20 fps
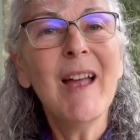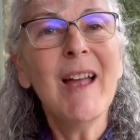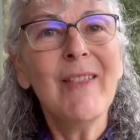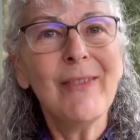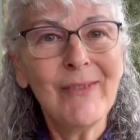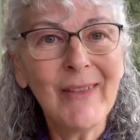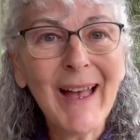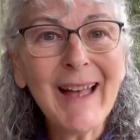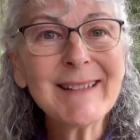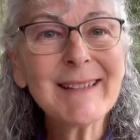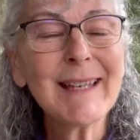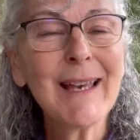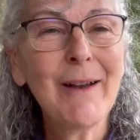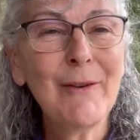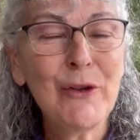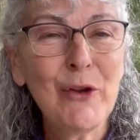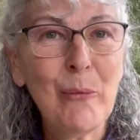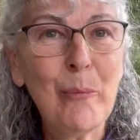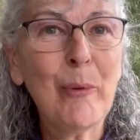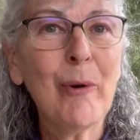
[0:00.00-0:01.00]
That's how
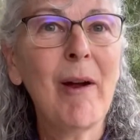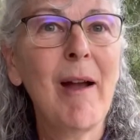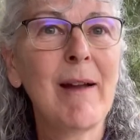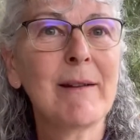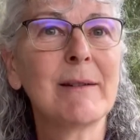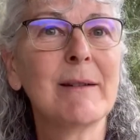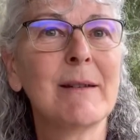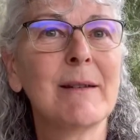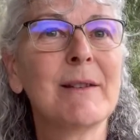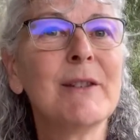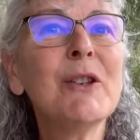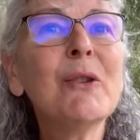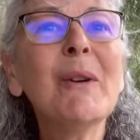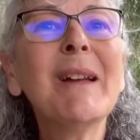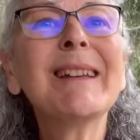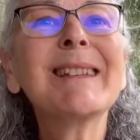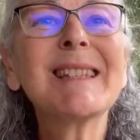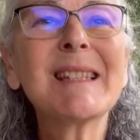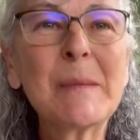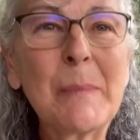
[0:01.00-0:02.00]
you practice. You
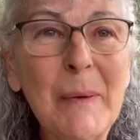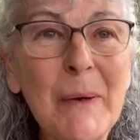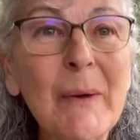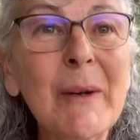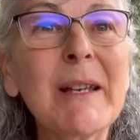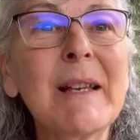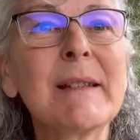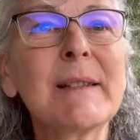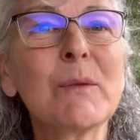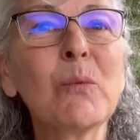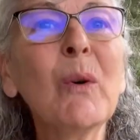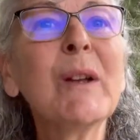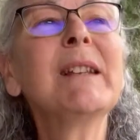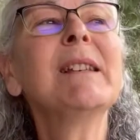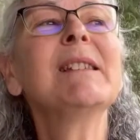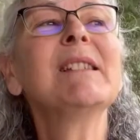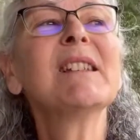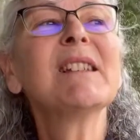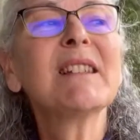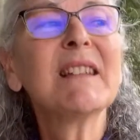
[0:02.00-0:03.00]
experience what
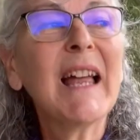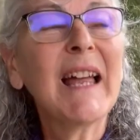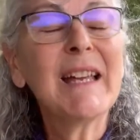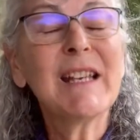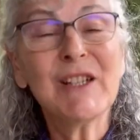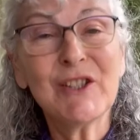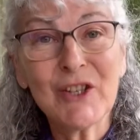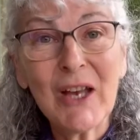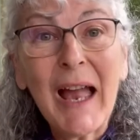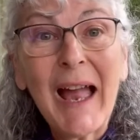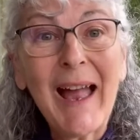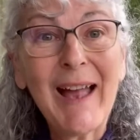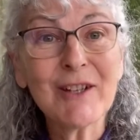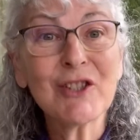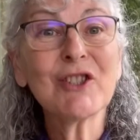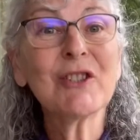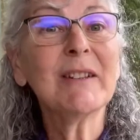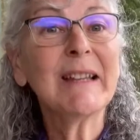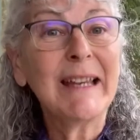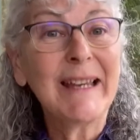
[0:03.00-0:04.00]
is it like to
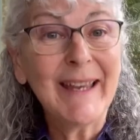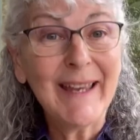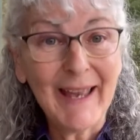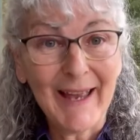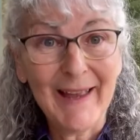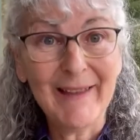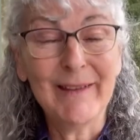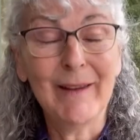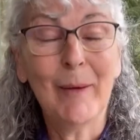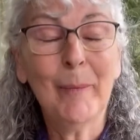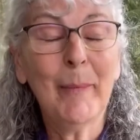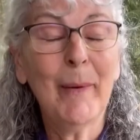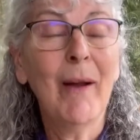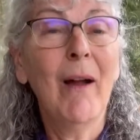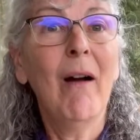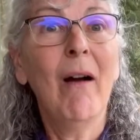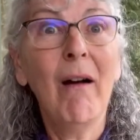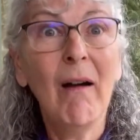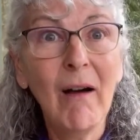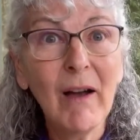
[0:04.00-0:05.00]
actually gallop
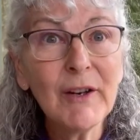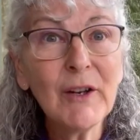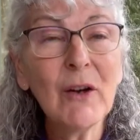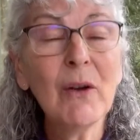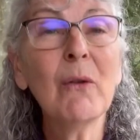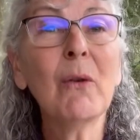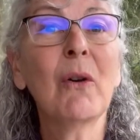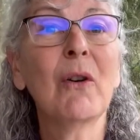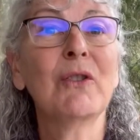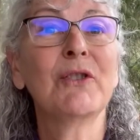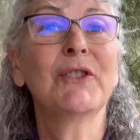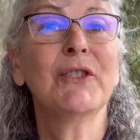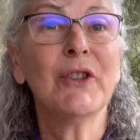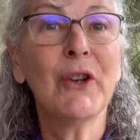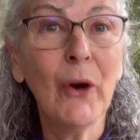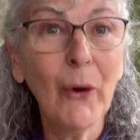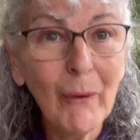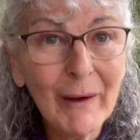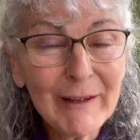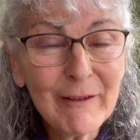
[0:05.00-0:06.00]
on a horse
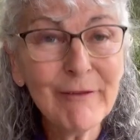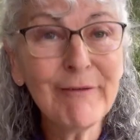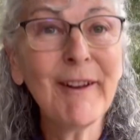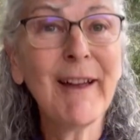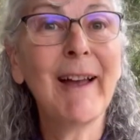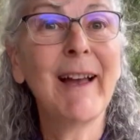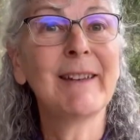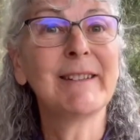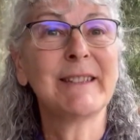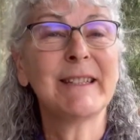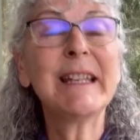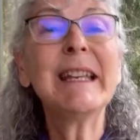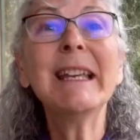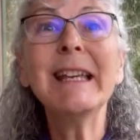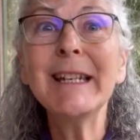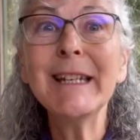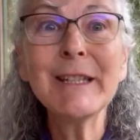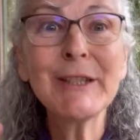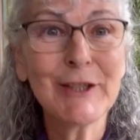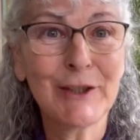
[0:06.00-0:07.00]
going fast
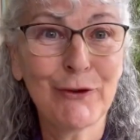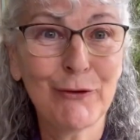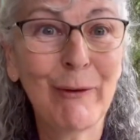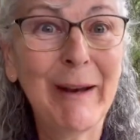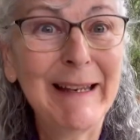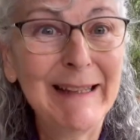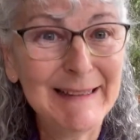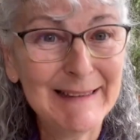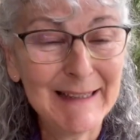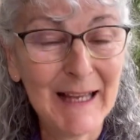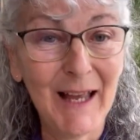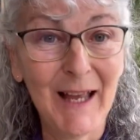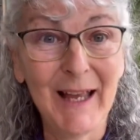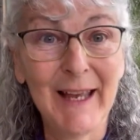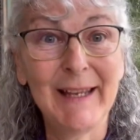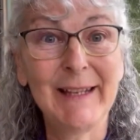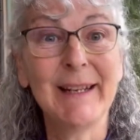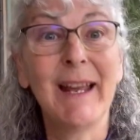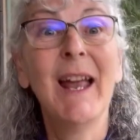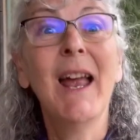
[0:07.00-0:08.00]
in a straight
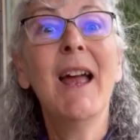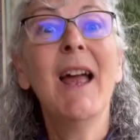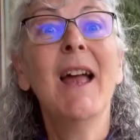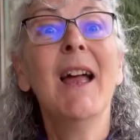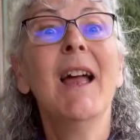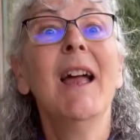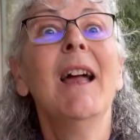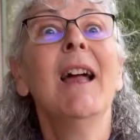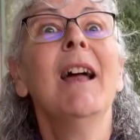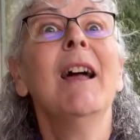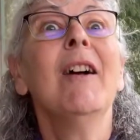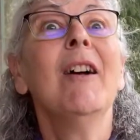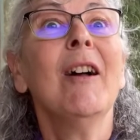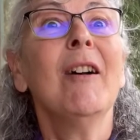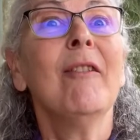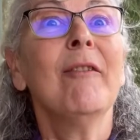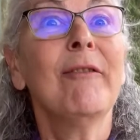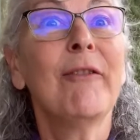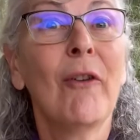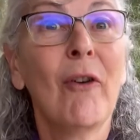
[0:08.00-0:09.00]
line
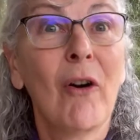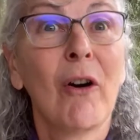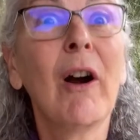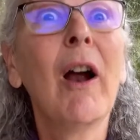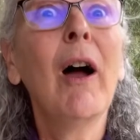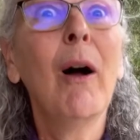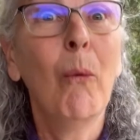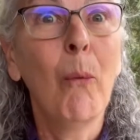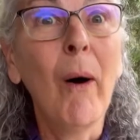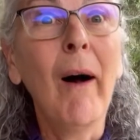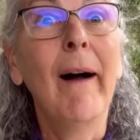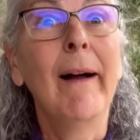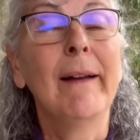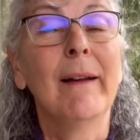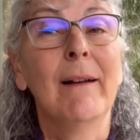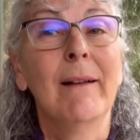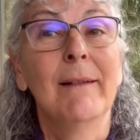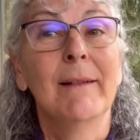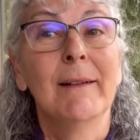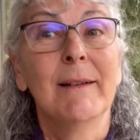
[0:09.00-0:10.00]
for a
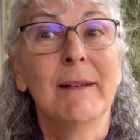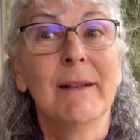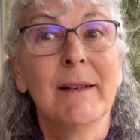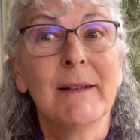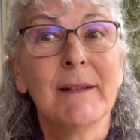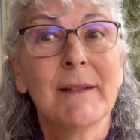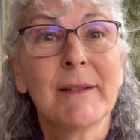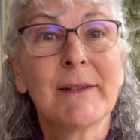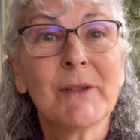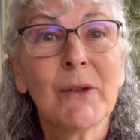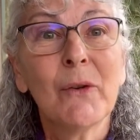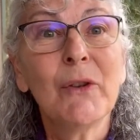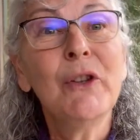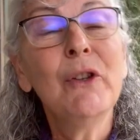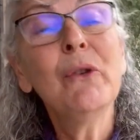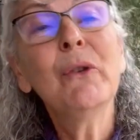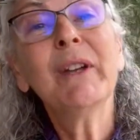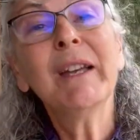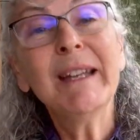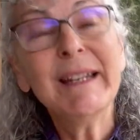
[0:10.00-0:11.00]
while, so
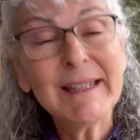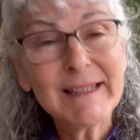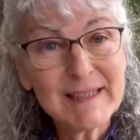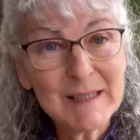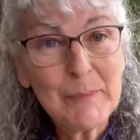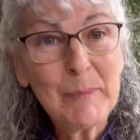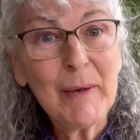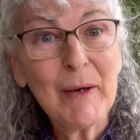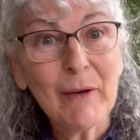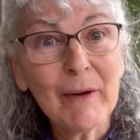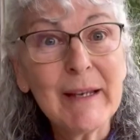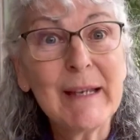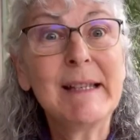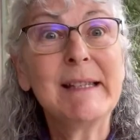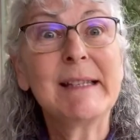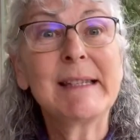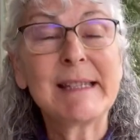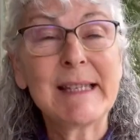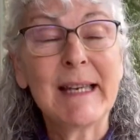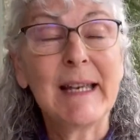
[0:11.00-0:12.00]
you can
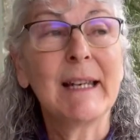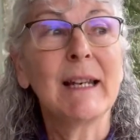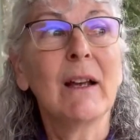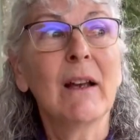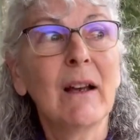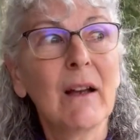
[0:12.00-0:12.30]
experience it.